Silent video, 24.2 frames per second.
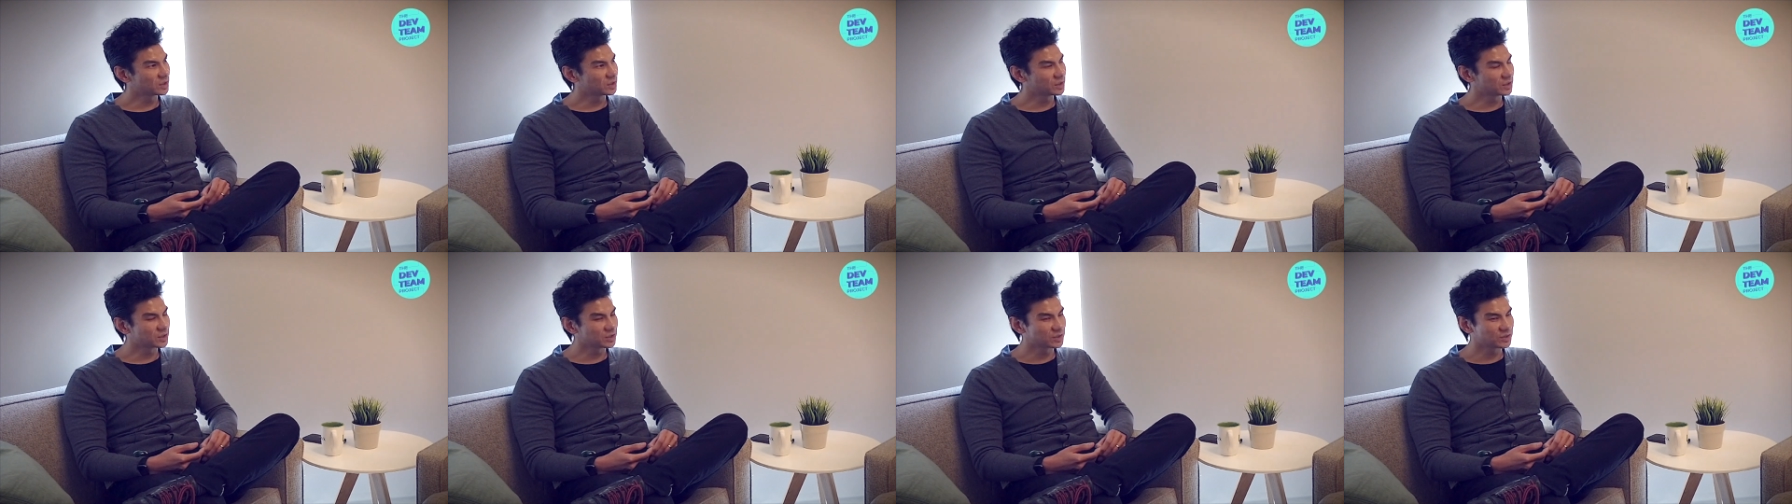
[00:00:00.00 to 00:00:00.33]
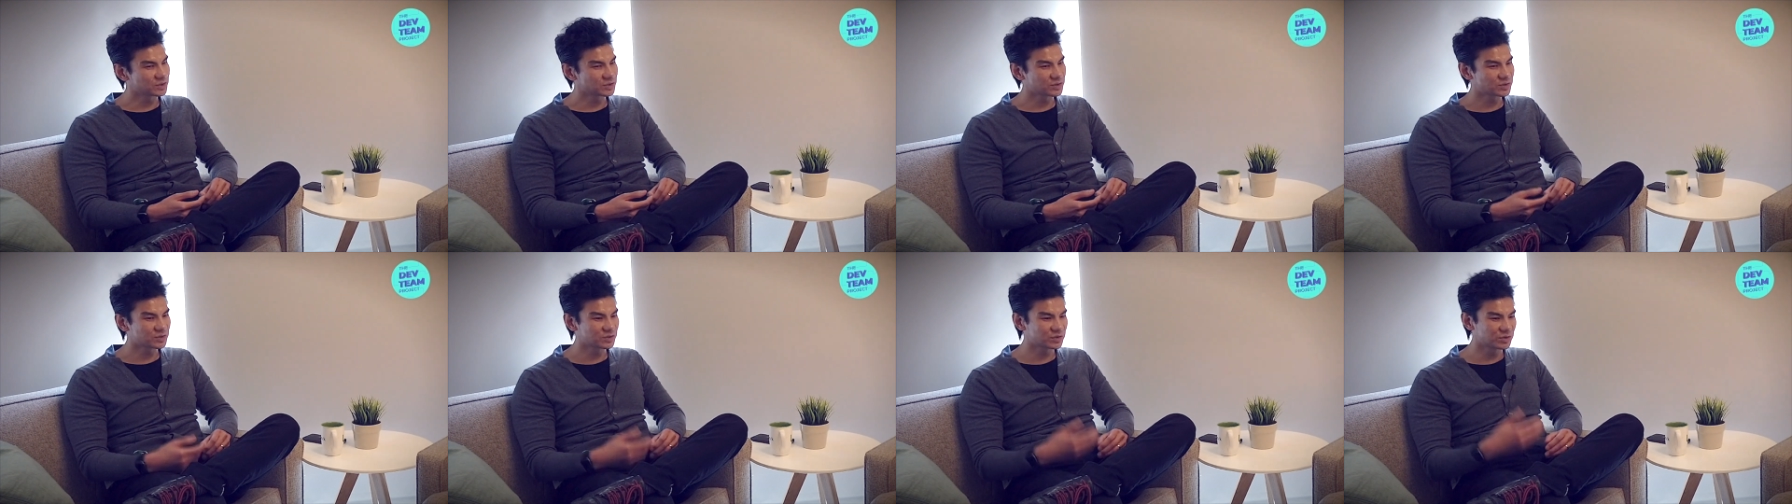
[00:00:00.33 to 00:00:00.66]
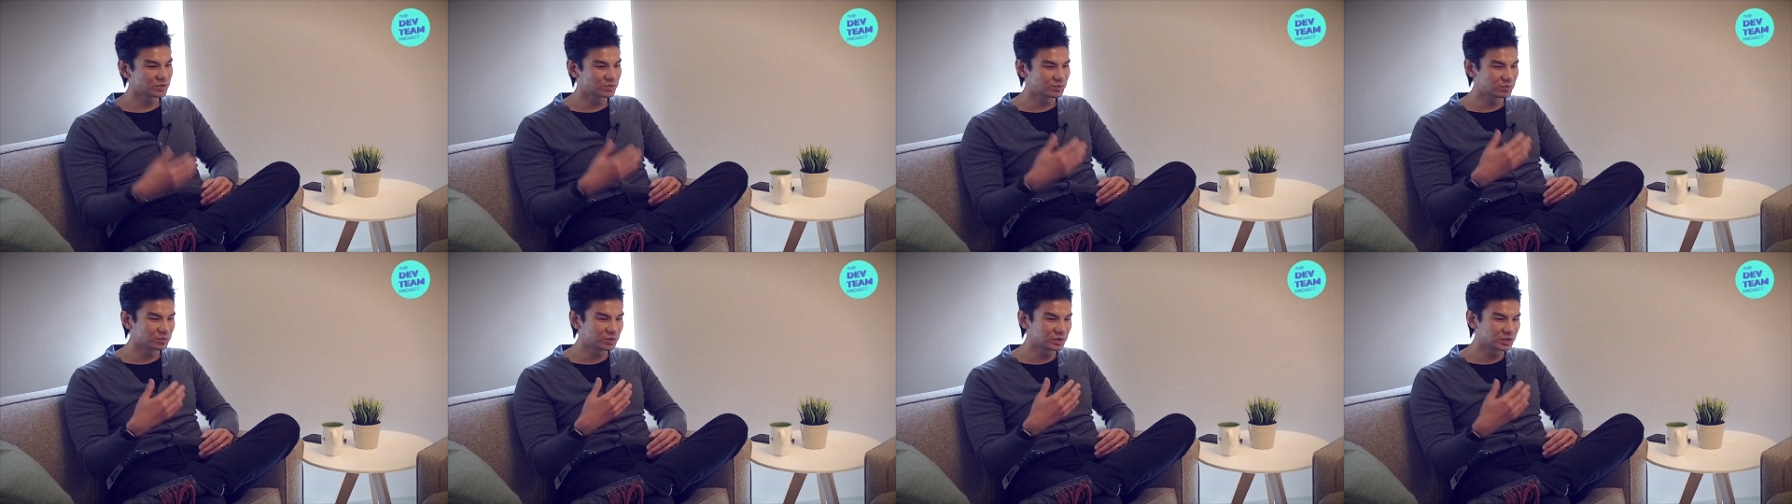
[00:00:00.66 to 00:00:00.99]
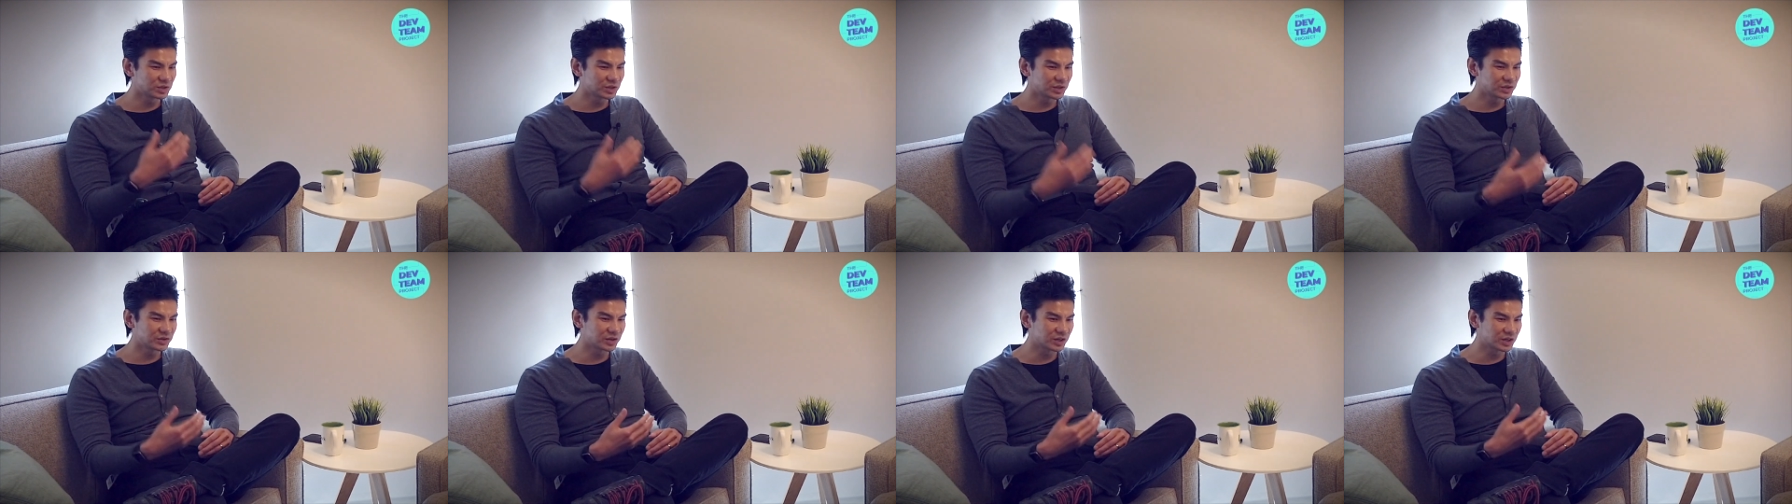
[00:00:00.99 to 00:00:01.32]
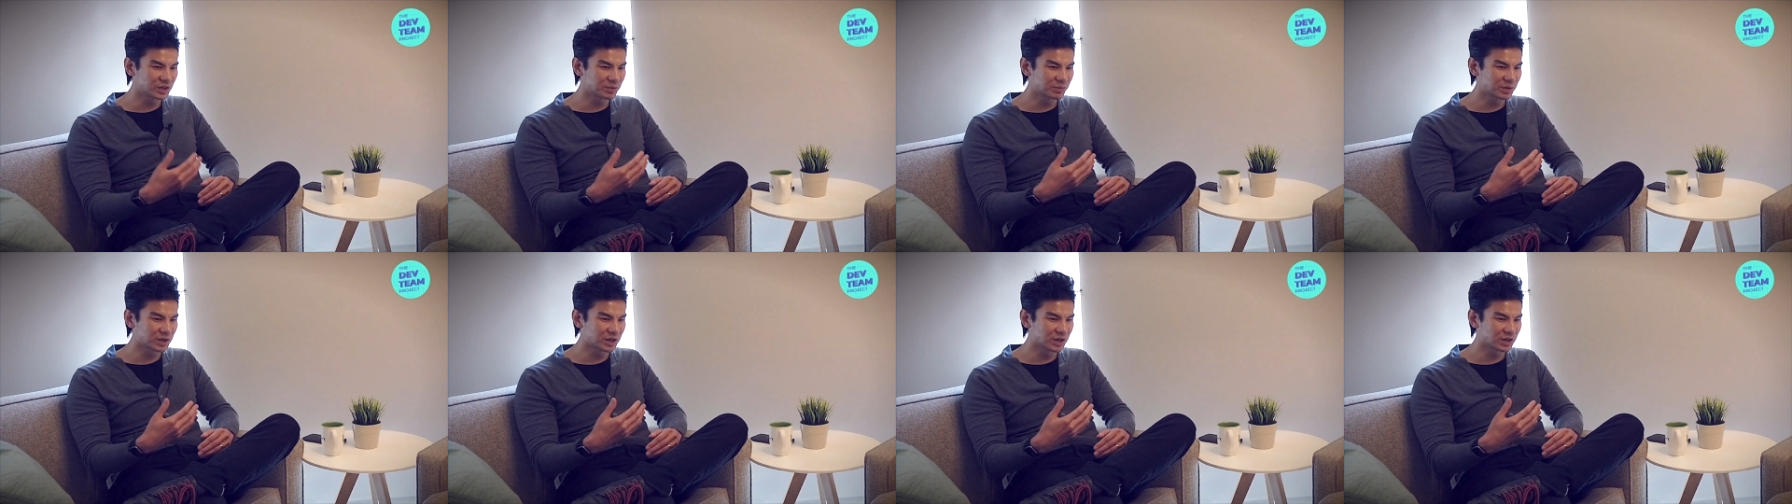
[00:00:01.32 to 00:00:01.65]
is to really
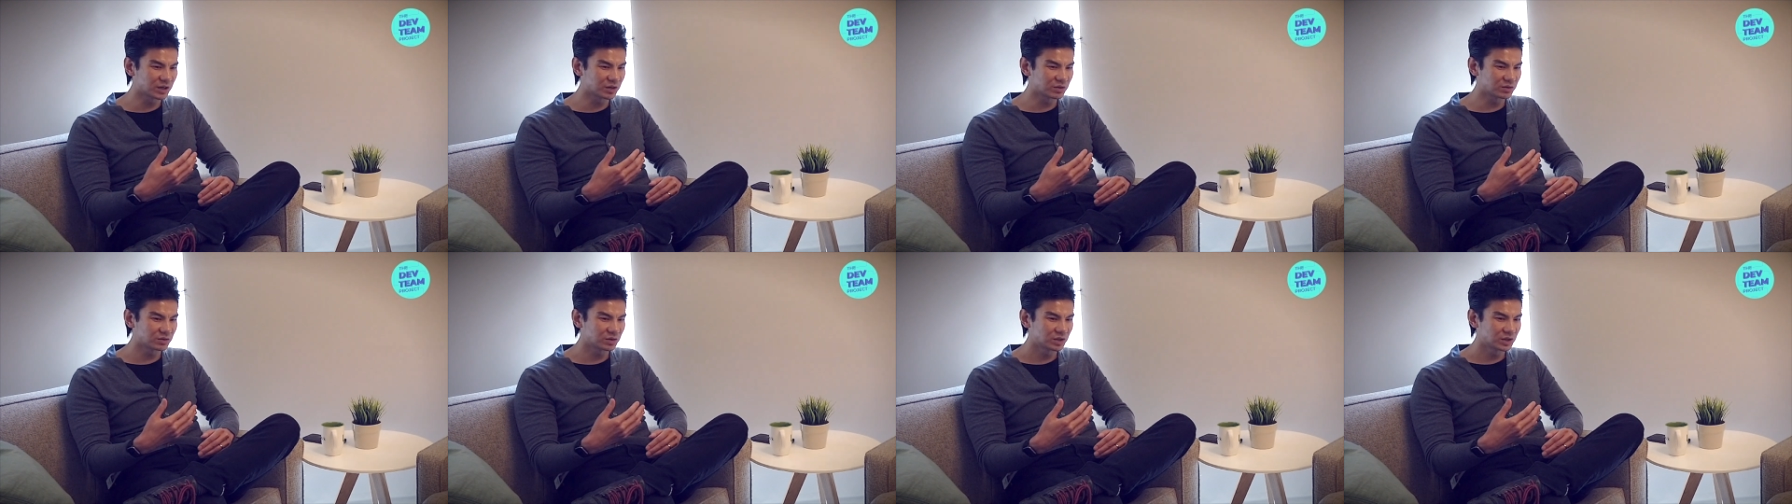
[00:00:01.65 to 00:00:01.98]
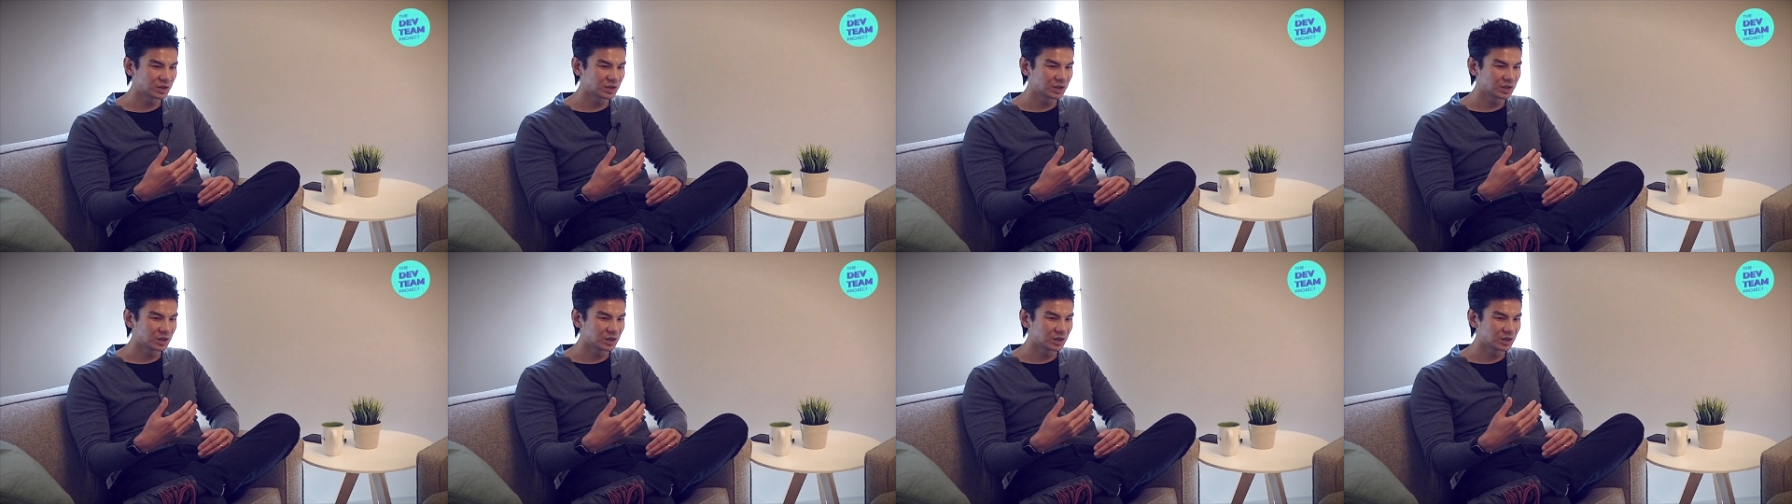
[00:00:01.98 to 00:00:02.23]
think about